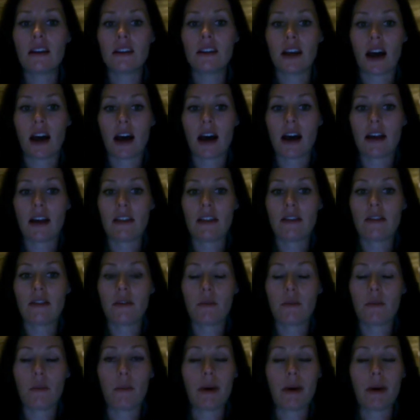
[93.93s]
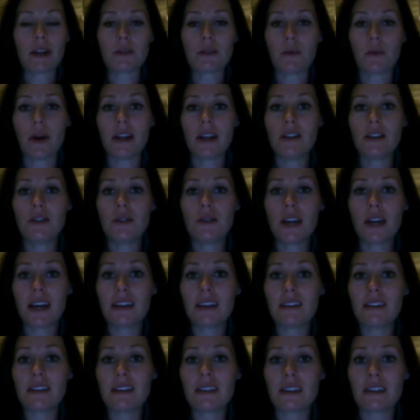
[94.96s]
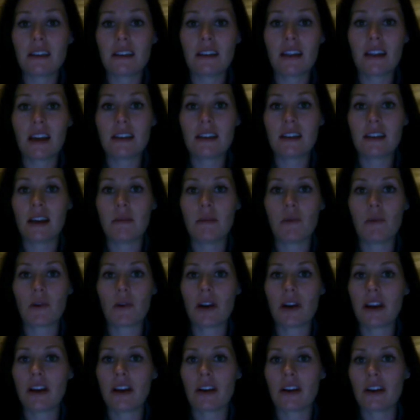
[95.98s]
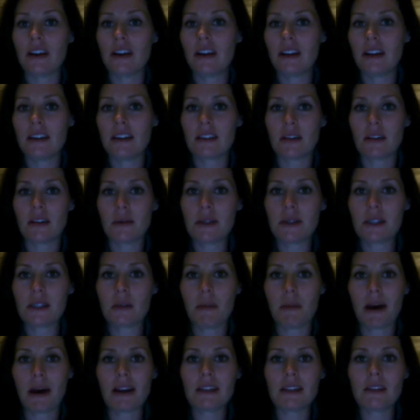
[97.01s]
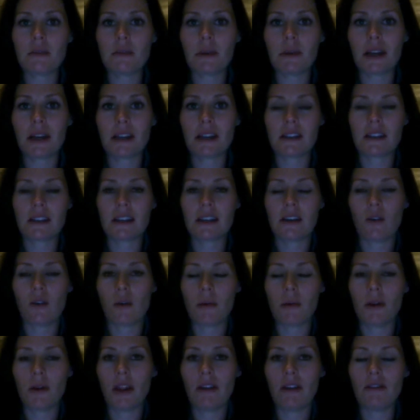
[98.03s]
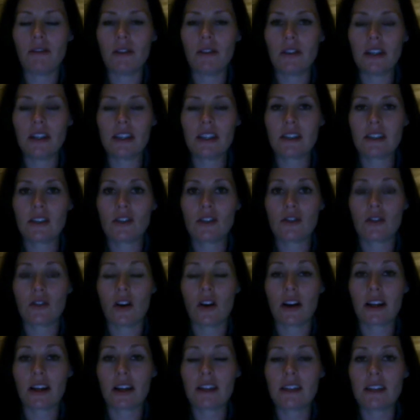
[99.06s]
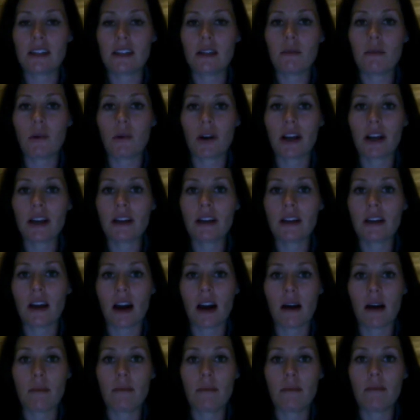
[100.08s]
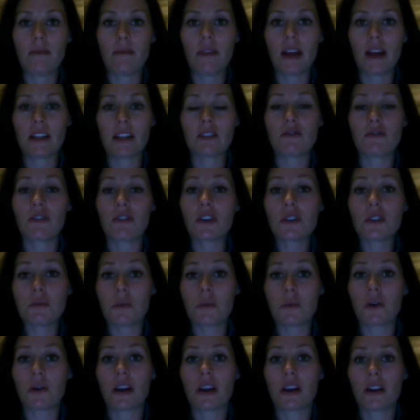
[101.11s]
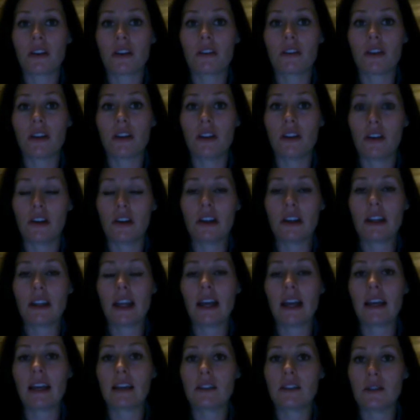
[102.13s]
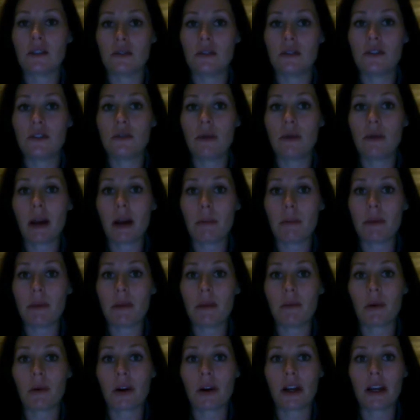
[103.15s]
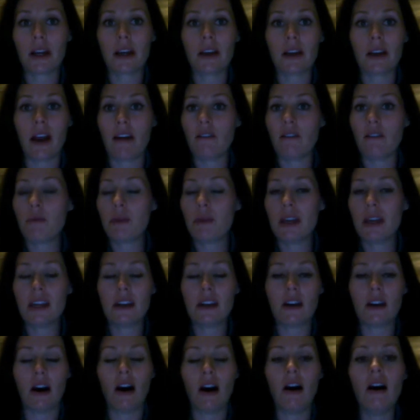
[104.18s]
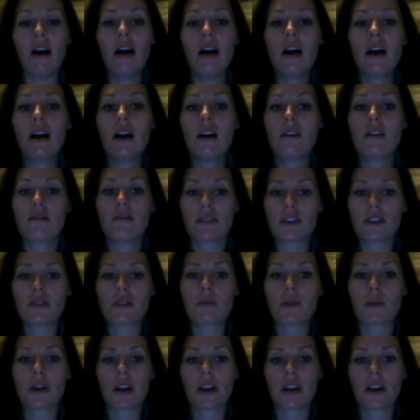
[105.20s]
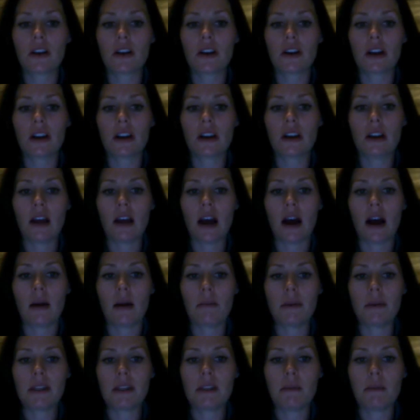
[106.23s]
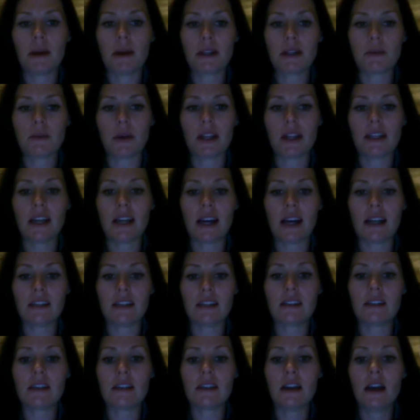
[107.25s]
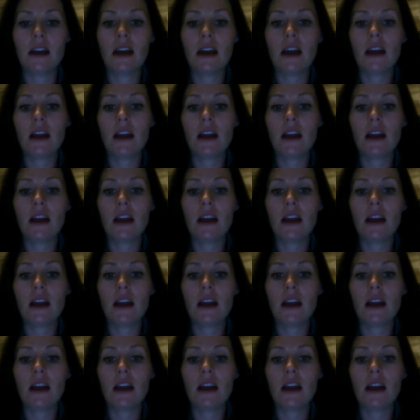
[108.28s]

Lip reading: The best way to test, they say morning urine is always the best because the hormone level is the strongest in the morning. That's first morning urine, like as soon as you wake up in the morning, you haven't peed at all. First morning urine is the best way to test.